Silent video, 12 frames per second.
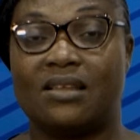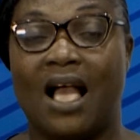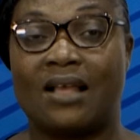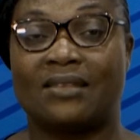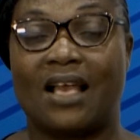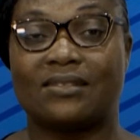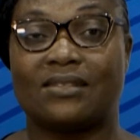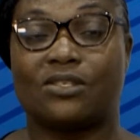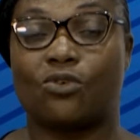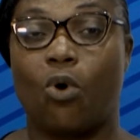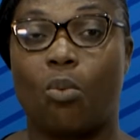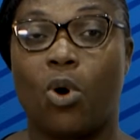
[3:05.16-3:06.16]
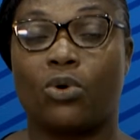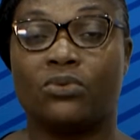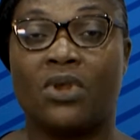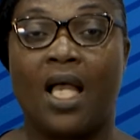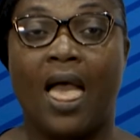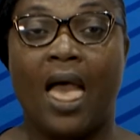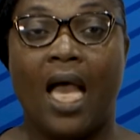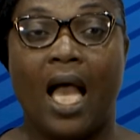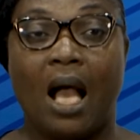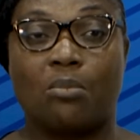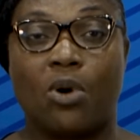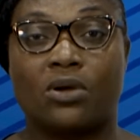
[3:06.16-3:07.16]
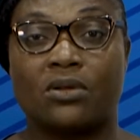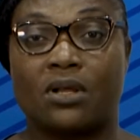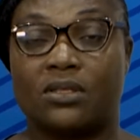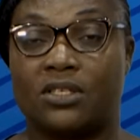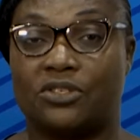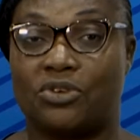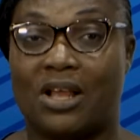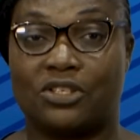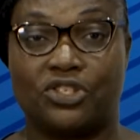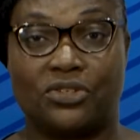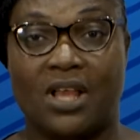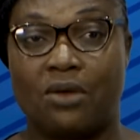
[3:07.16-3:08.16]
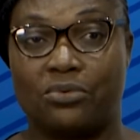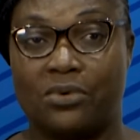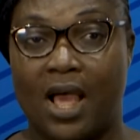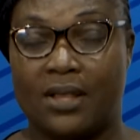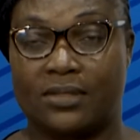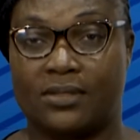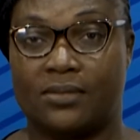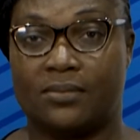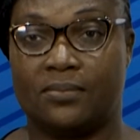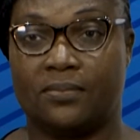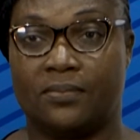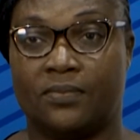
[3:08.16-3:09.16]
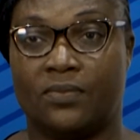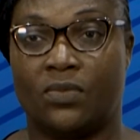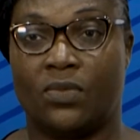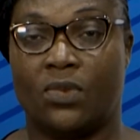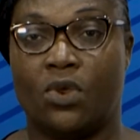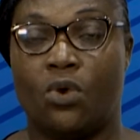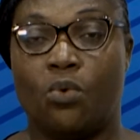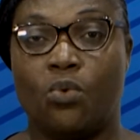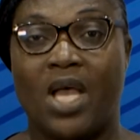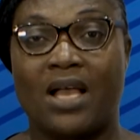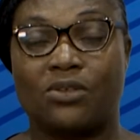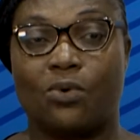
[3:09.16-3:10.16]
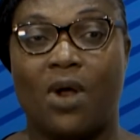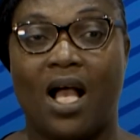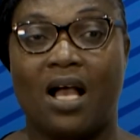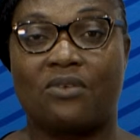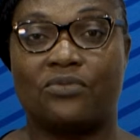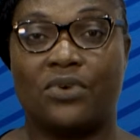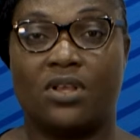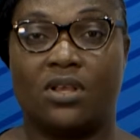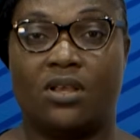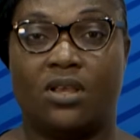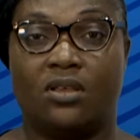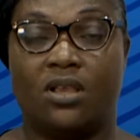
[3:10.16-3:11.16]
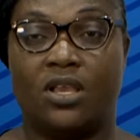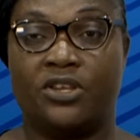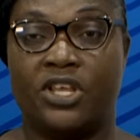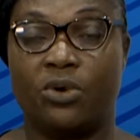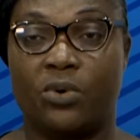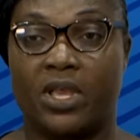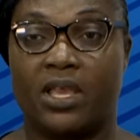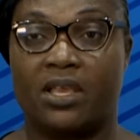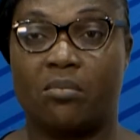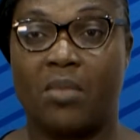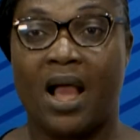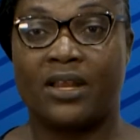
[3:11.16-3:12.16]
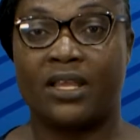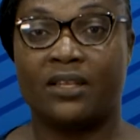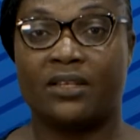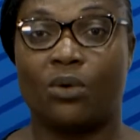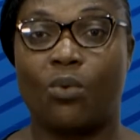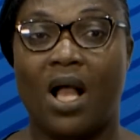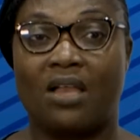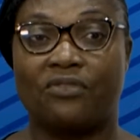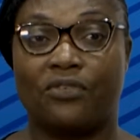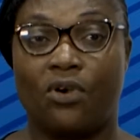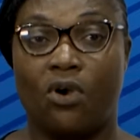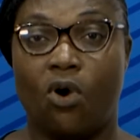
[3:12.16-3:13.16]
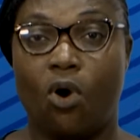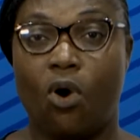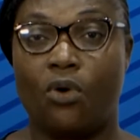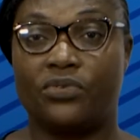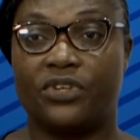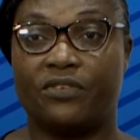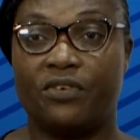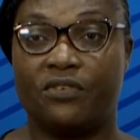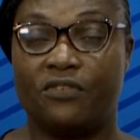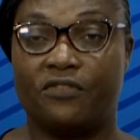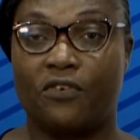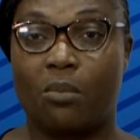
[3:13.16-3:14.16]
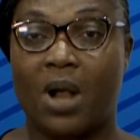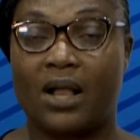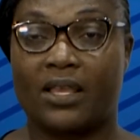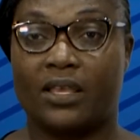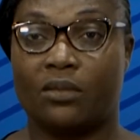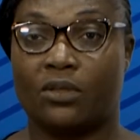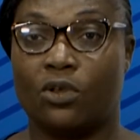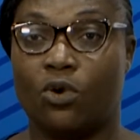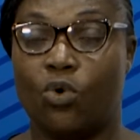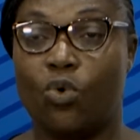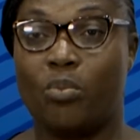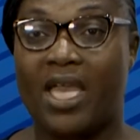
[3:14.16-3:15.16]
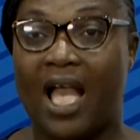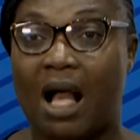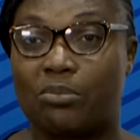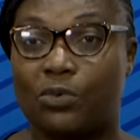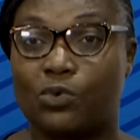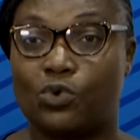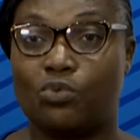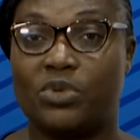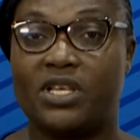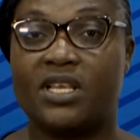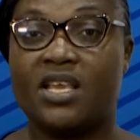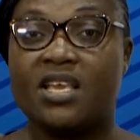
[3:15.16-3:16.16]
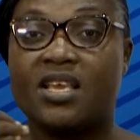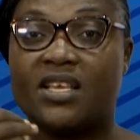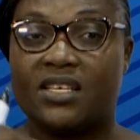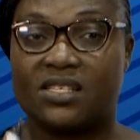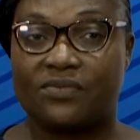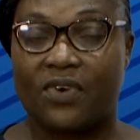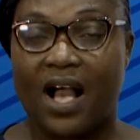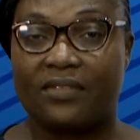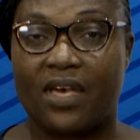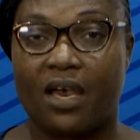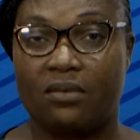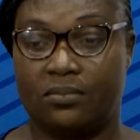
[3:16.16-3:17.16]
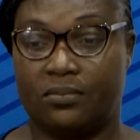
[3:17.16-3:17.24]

that is common among the traditional rulers, where you have a new king marrying the wife of the former king, who may happen to be his father.